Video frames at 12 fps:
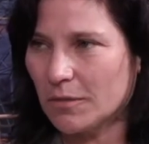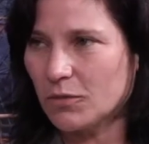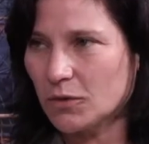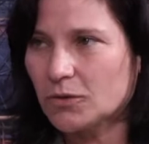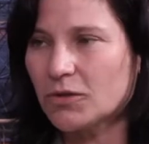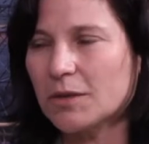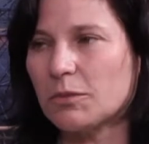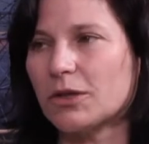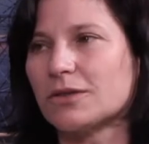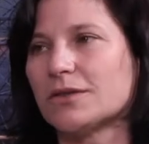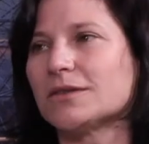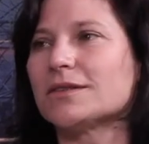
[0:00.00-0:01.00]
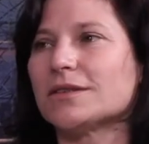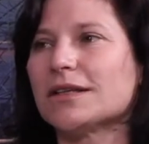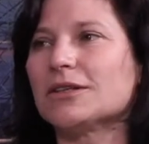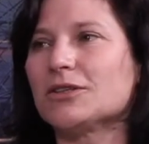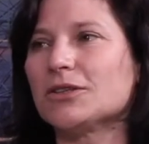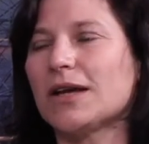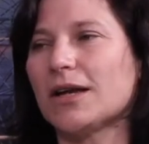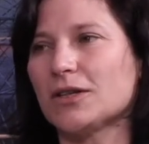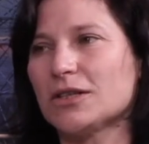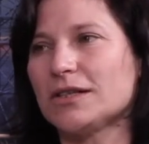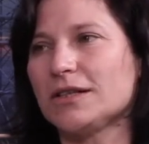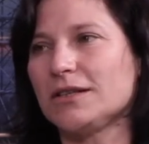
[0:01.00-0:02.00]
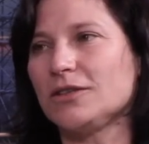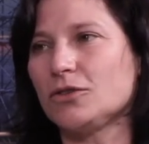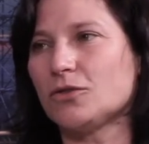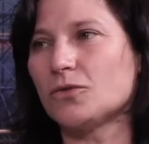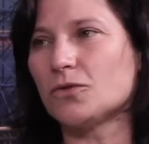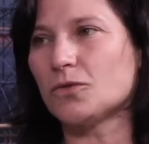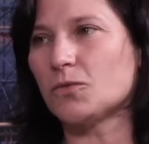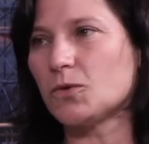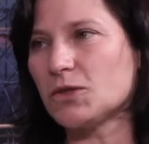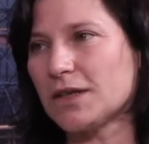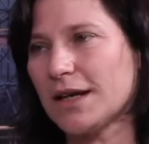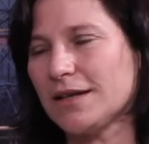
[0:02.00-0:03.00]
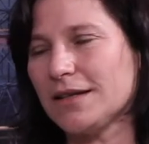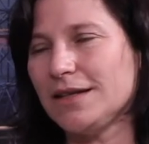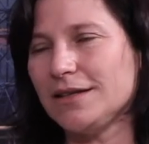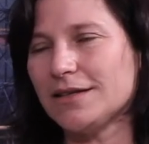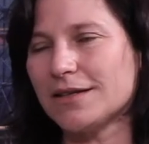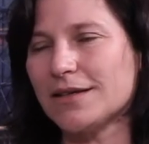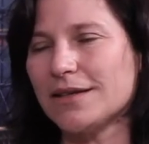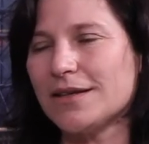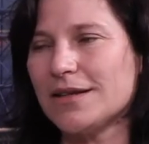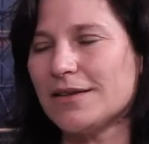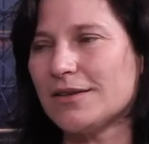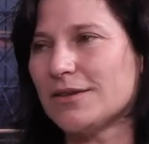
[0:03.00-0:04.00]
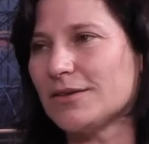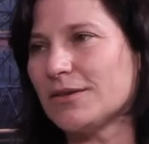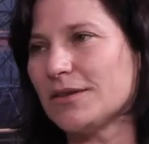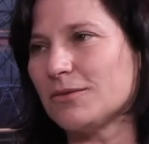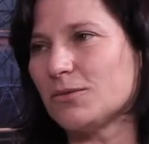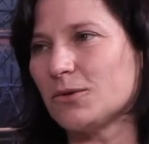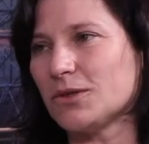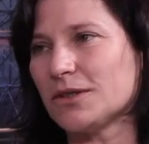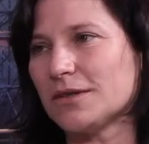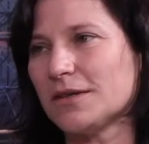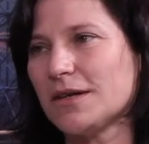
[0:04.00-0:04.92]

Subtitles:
cool bottles to actually store the water and heat the water.